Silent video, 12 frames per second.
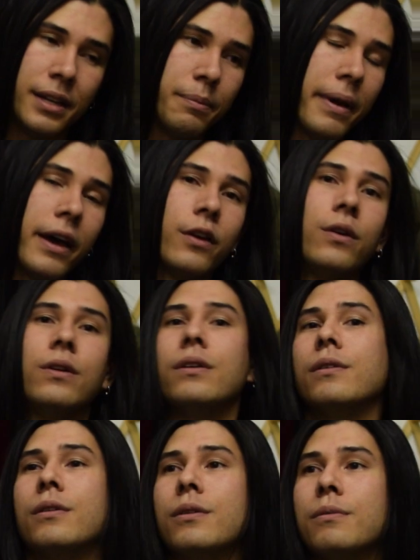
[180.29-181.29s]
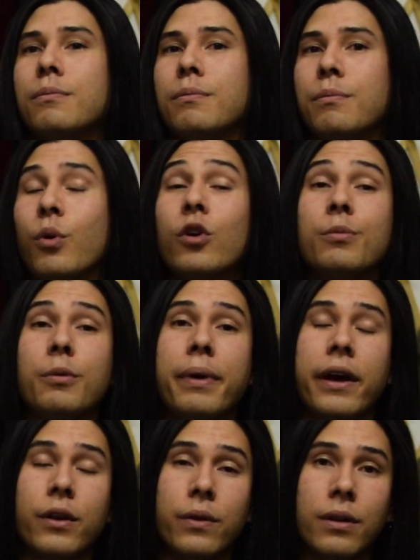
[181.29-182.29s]
pedal, portable
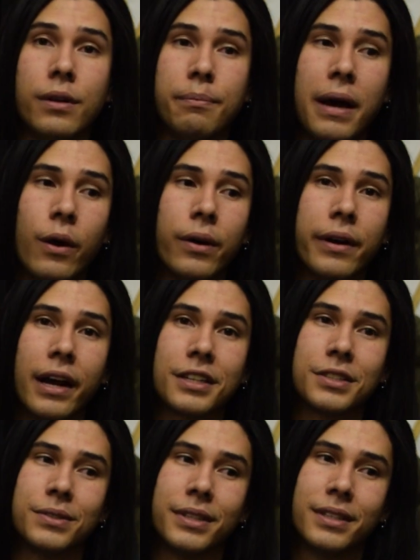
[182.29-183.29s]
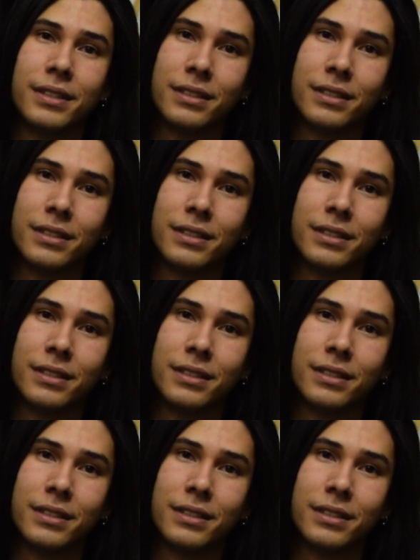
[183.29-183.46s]
pedal power actually.